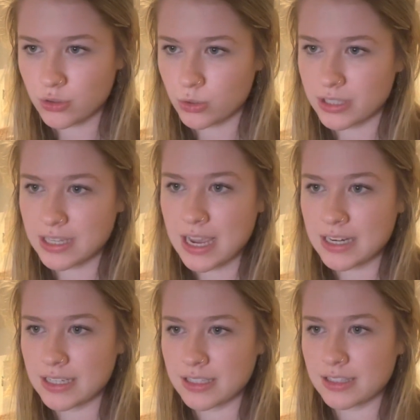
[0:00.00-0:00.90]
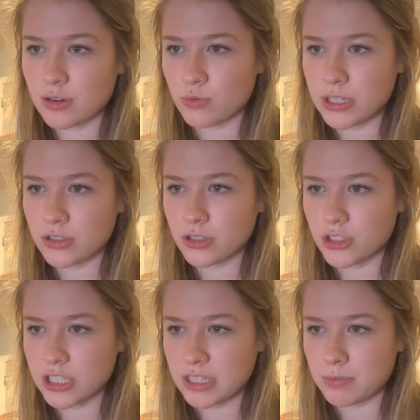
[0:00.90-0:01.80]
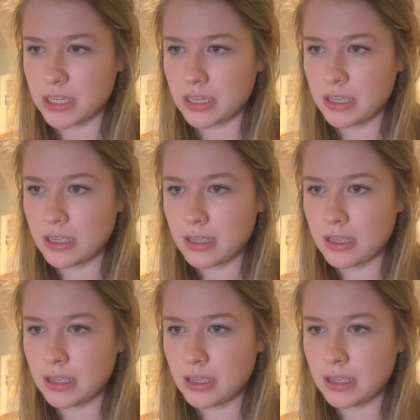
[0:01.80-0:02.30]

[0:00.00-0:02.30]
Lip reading: or scientists that research TB?